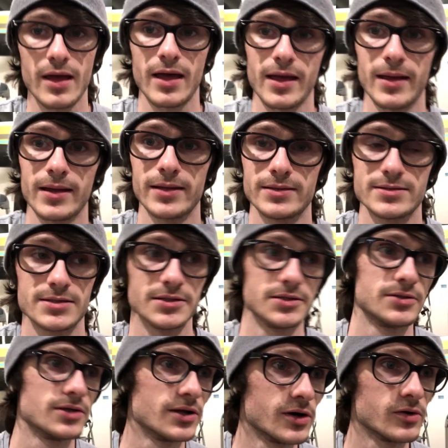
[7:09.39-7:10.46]
And,
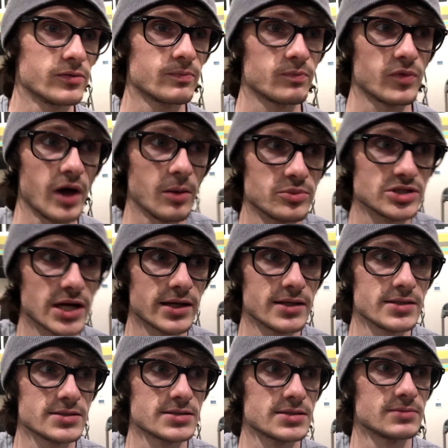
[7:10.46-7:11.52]
the upside
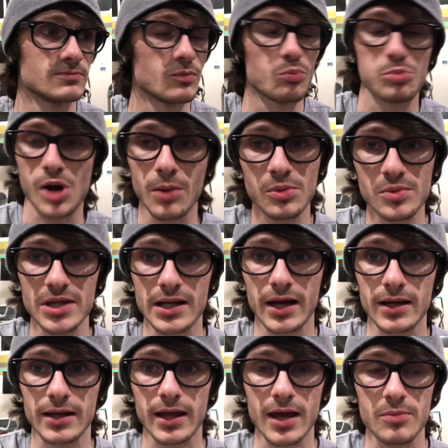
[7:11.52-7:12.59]
is probably
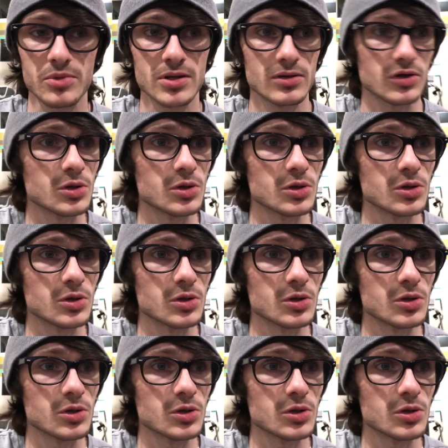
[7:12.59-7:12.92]
not going to happen.